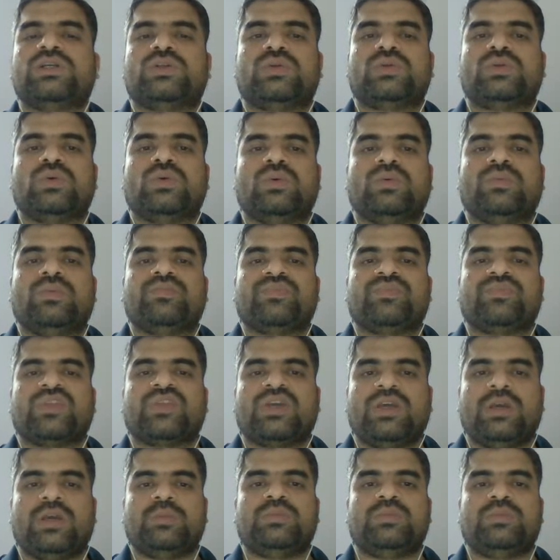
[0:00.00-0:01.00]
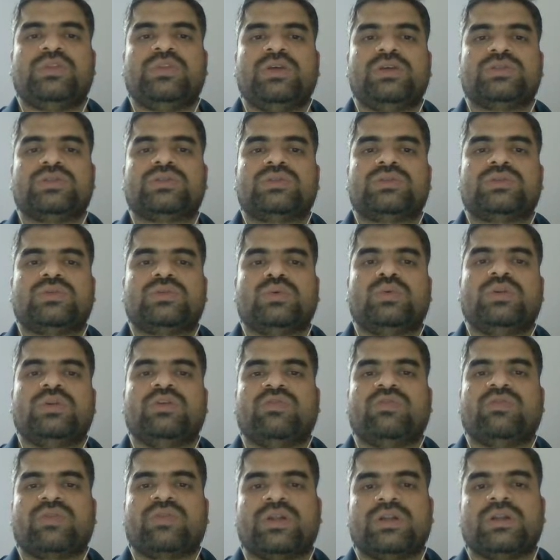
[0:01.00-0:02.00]
to keep these two
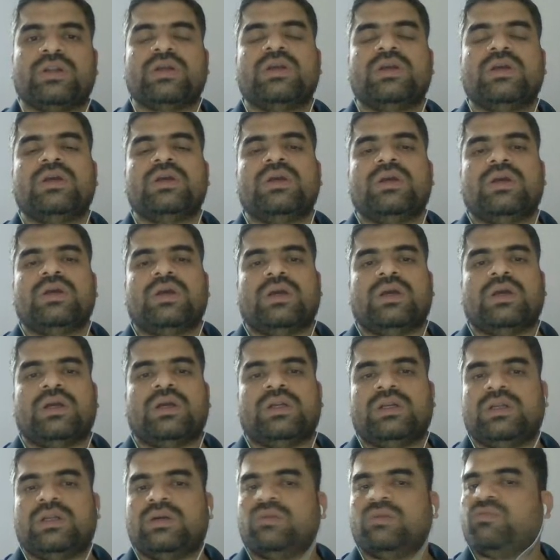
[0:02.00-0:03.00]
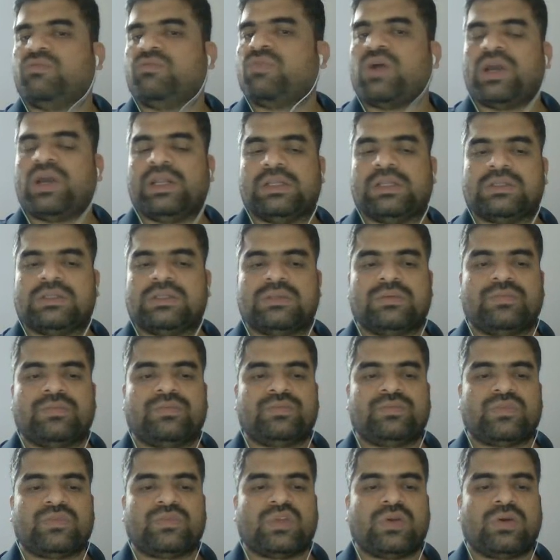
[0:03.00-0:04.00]
different files.
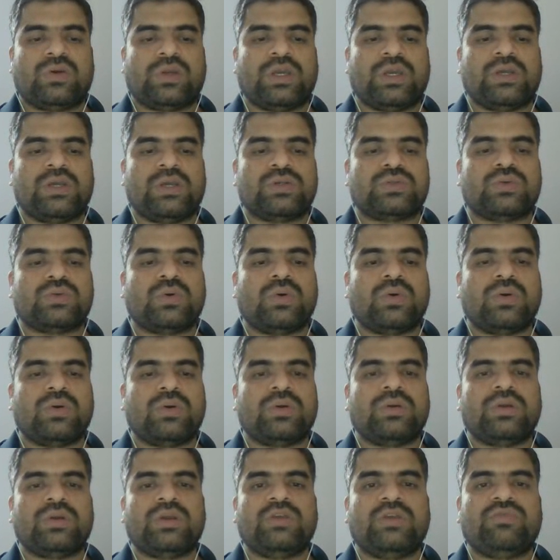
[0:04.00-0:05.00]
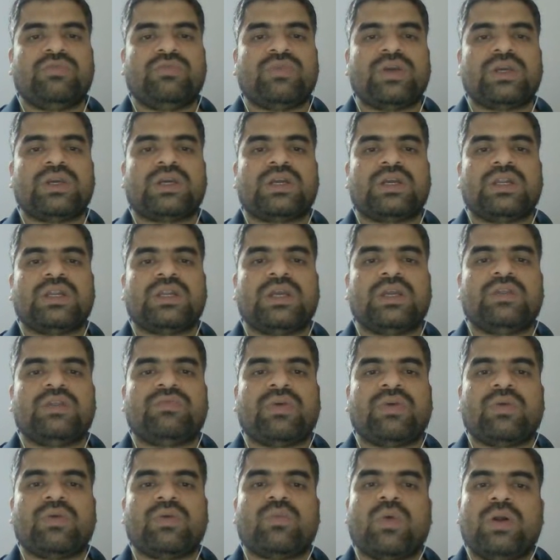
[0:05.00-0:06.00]
Okay, so if I
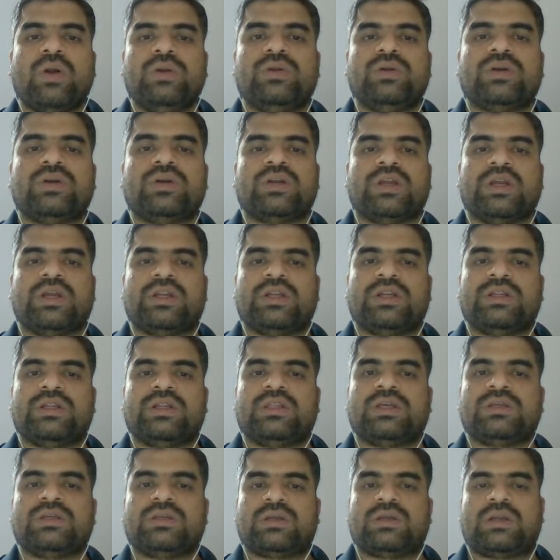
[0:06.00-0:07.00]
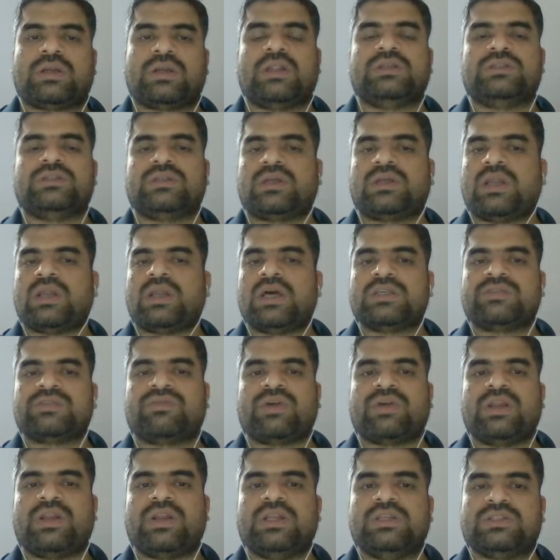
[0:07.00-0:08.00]
want to create in the class
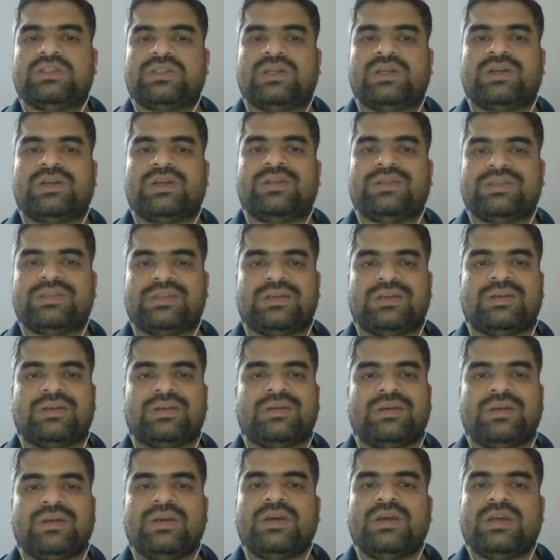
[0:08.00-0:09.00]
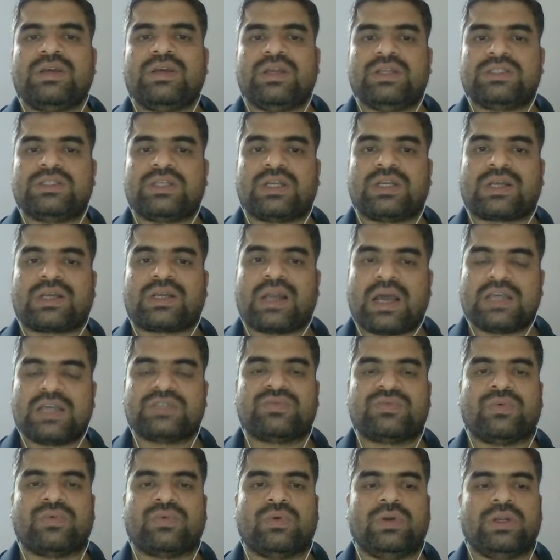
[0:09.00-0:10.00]
file inside class
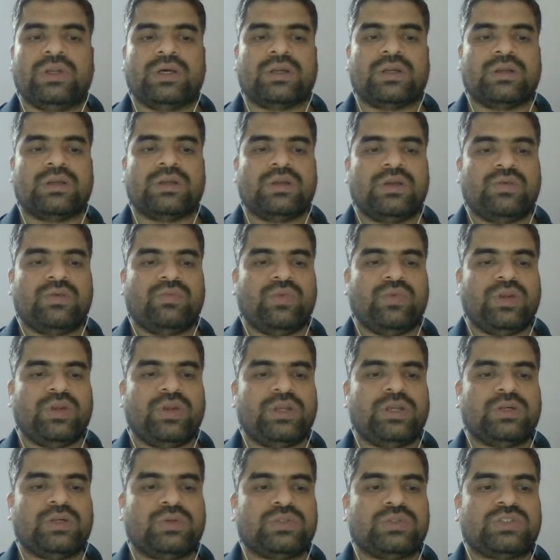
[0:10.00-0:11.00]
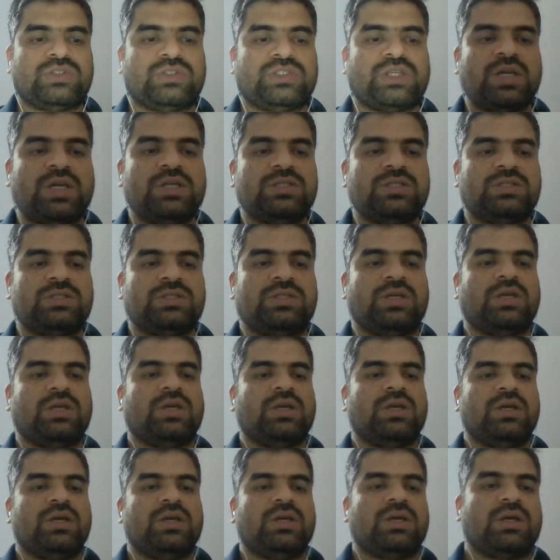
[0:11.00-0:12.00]
folder, we need to change the
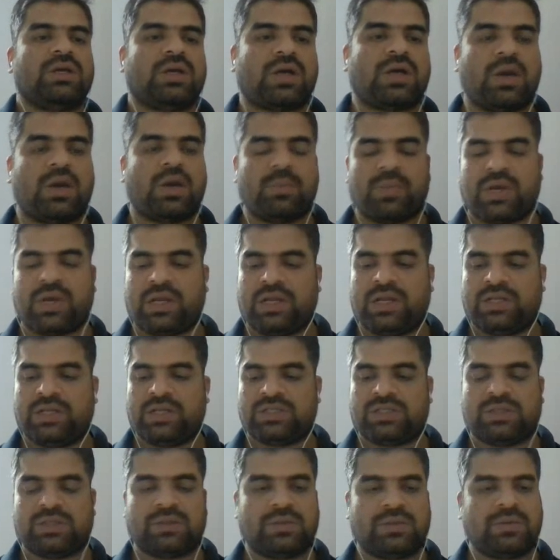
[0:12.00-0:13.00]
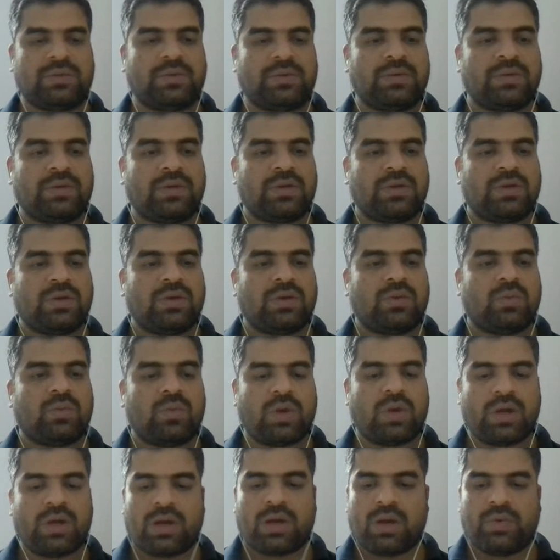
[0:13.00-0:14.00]
compilation.
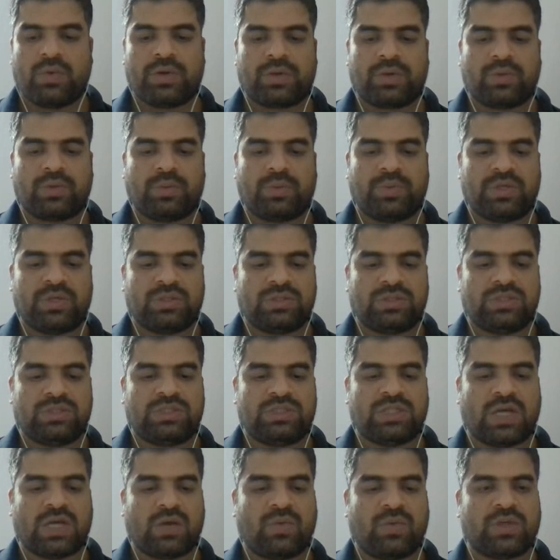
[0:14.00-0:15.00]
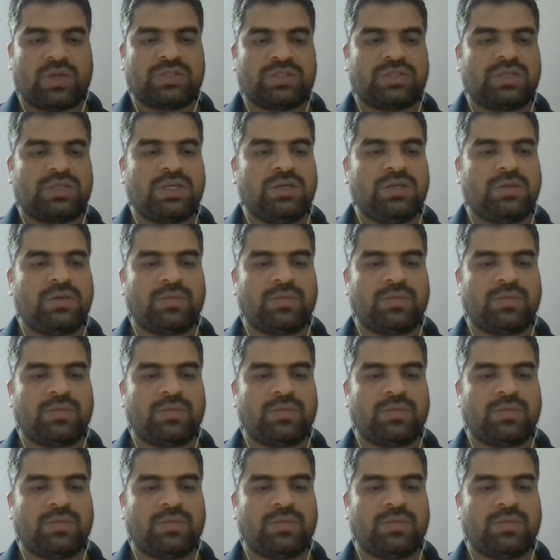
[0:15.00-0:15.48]
How it will be javac